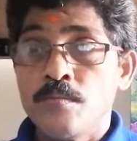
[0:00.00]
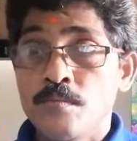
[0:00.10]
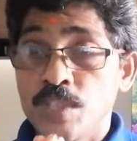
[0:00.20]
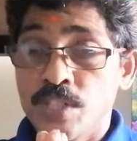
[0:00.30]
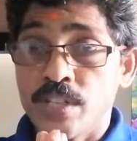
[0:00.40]

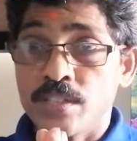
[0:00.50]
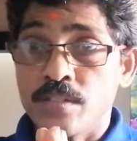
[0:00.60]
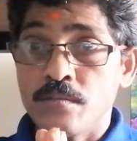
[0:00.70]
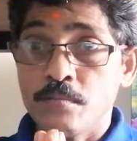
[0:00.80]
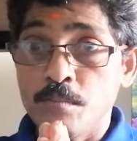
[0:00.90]

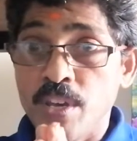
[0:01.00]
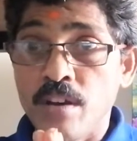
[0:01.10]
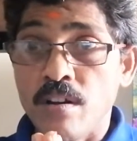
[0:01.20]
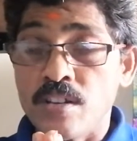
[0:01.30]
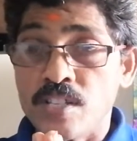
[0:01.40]
mistakes, be
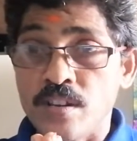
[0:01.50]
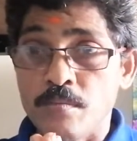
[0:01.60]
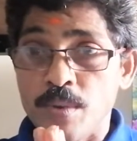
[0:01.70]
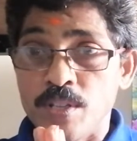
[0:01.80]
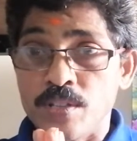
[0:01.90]
honestly,
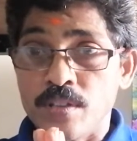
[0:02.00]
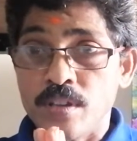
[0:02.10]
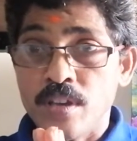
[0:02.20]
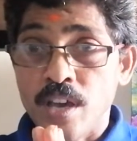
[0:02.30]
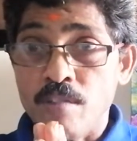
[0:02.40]
please
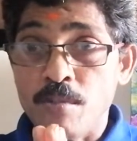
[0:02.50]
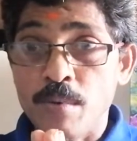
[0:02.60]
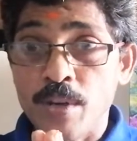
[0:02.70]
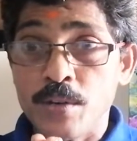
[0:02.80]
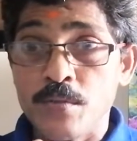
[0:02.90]

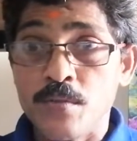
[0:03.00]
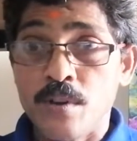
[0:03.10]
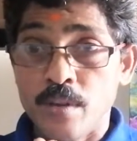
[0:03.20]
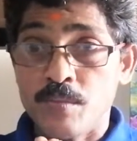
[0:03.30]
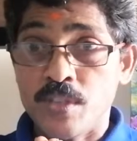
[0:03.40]
everybody to
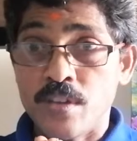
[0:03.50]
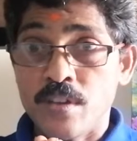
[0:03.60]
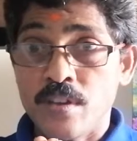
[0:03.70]
IMC.